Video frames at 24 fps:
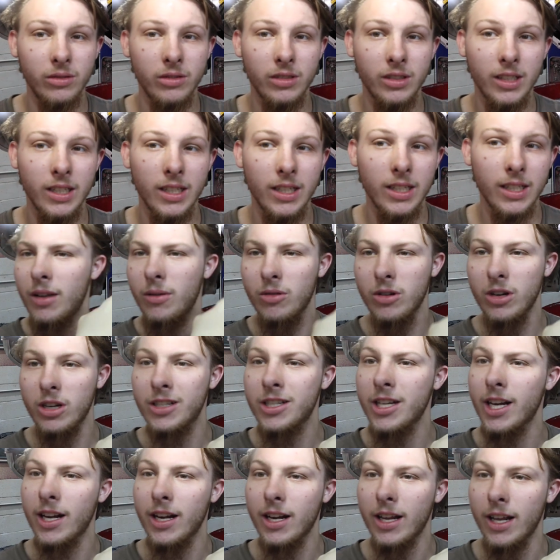And then we're
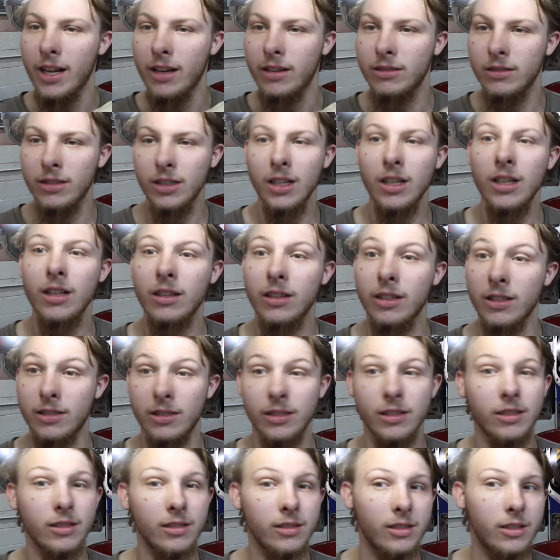gonna check it again. This
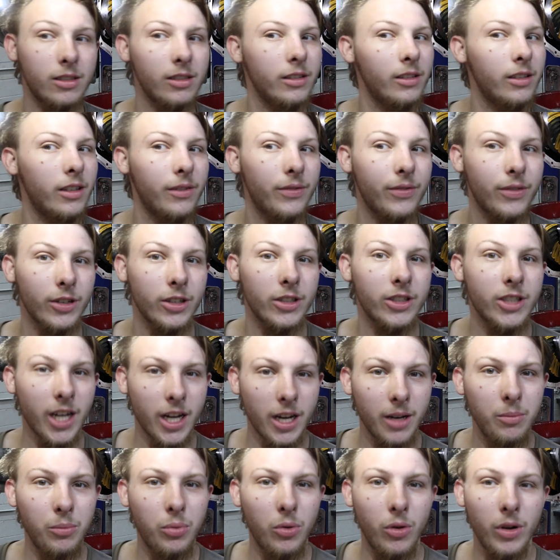is good enough for a
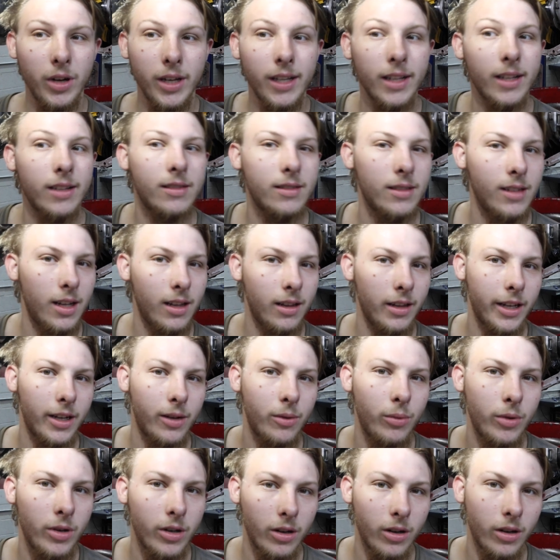checking point. It's not
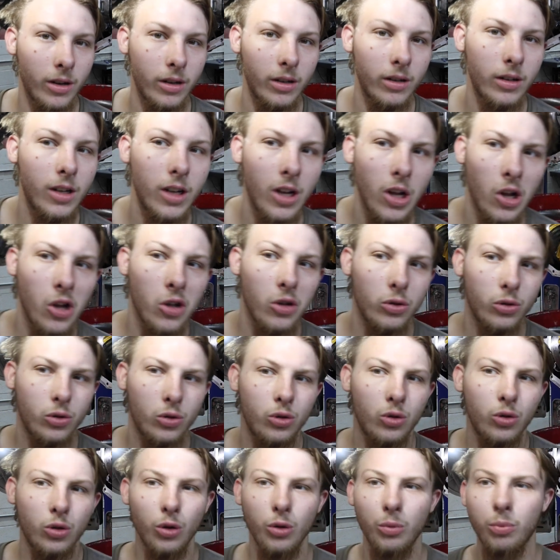like we are
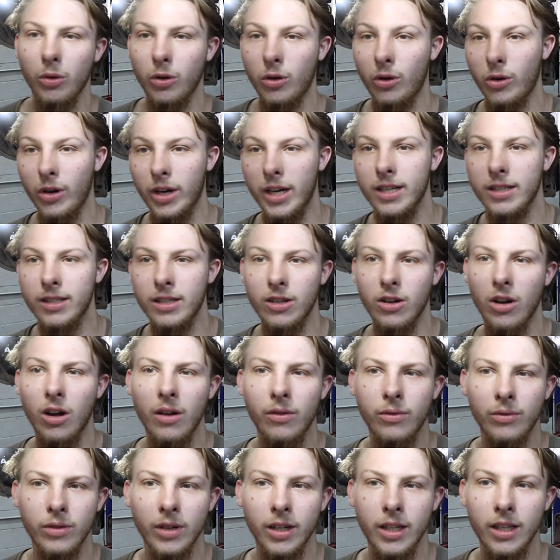super crazy
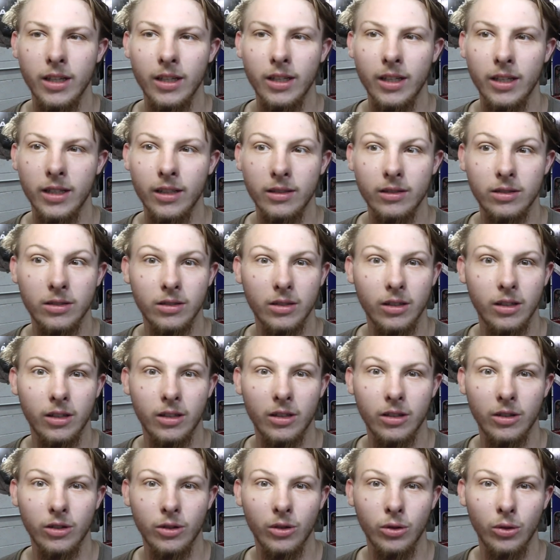off or anything.
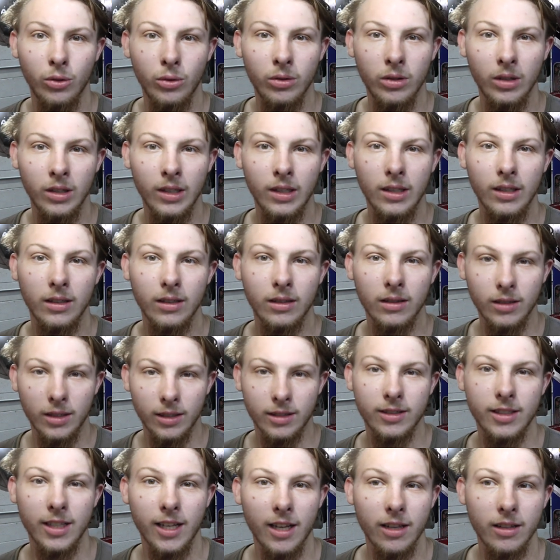So
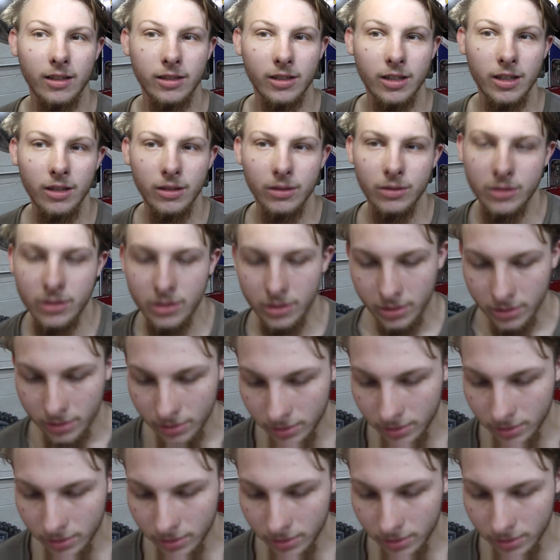let's see how this goes.